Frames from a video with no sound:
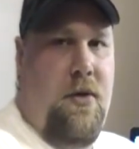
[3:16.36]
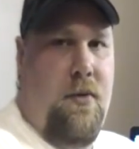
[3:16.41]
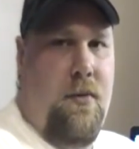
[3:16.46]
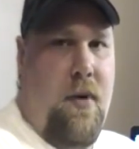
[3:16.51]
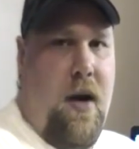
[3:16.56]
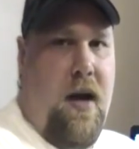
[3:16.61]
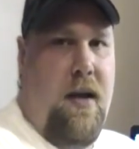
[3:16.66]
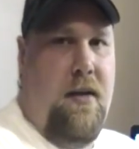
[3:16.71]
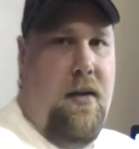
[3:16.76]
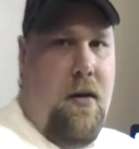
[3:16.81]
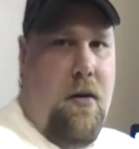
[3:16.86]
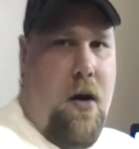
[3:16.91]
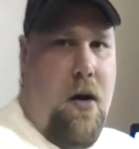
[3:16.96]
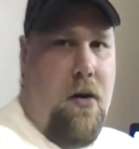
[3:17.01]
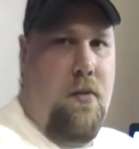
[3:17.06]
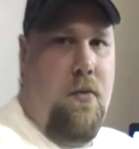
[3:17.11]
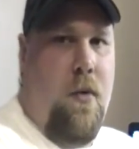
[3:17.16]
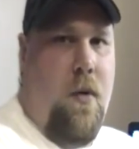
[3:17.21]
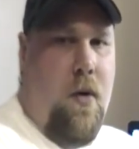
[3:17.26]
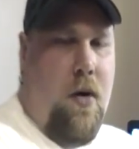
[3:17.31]
to write their
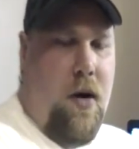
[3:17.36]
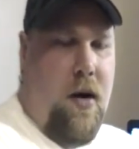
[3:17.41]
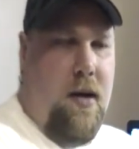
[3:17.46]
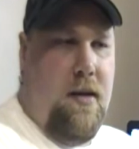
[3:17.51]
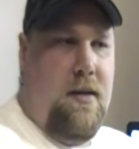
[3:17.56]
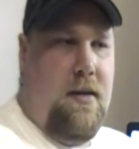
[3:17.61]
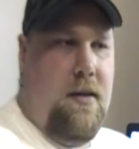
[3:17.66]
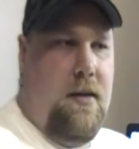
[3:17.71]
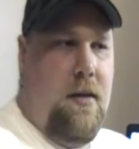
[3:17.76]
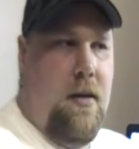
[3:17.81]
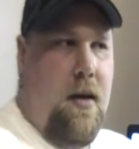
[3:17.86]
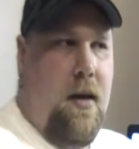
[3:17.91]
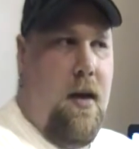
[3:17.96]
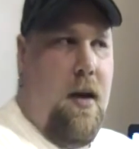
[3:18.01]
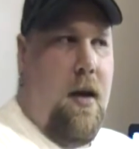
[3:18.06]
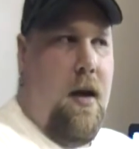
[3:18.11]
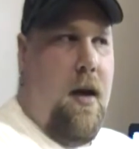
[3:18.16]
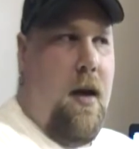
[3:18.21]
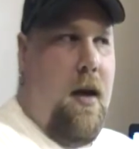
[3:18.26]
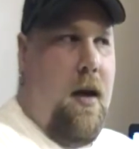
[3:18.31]
own warrants?
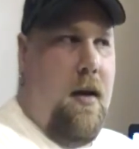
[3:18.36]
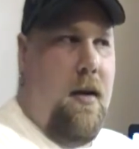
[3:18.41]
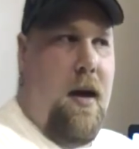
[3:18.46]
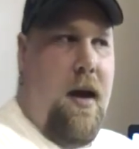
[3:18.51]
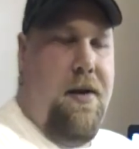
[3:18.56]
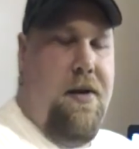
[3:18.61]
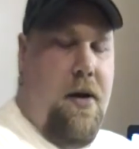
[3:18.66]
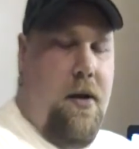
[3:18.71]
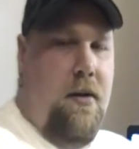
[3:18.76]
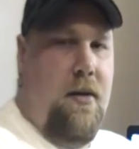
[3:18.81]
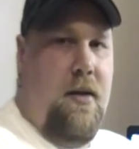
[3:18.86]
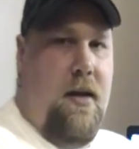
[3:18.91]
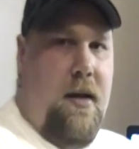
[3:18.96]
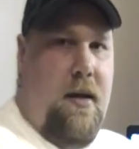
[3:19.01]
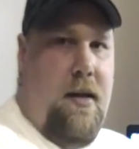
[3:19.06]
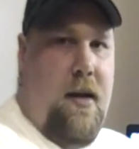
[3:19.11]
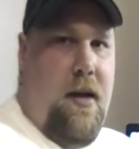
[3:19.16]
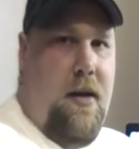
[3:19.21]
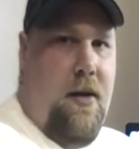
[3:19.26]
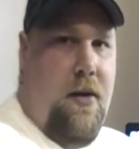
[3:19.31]
And I don't
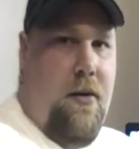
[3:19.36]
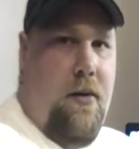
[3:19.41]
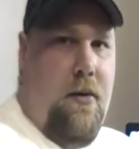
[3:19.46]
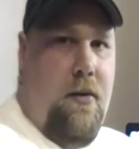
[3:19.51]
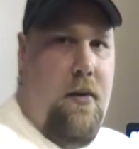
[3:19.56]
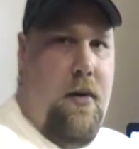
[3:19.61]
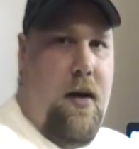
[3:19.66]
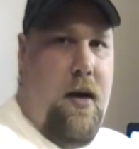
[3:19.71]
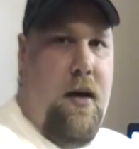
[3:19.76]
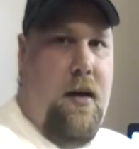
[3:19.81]
think they do.